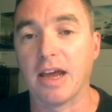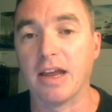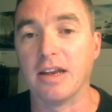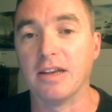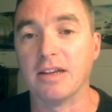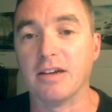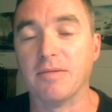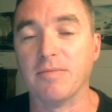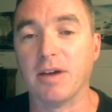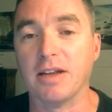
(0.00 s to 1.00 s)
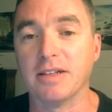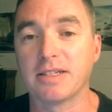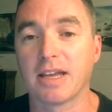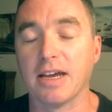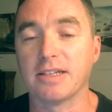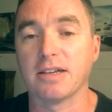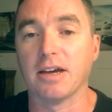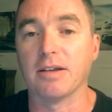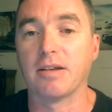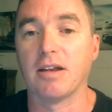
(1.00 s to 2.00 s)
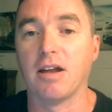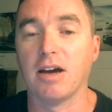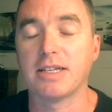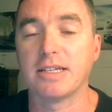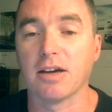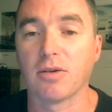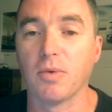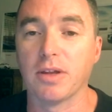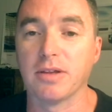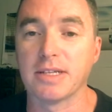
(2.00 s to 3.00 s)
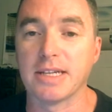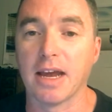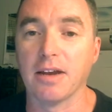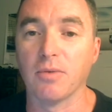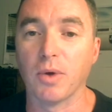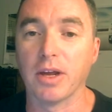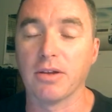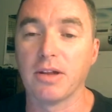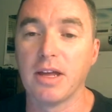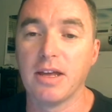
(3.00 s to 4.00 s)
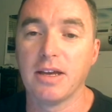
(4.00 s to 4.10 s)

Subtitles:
and in this case, I stuck with the standard wheel.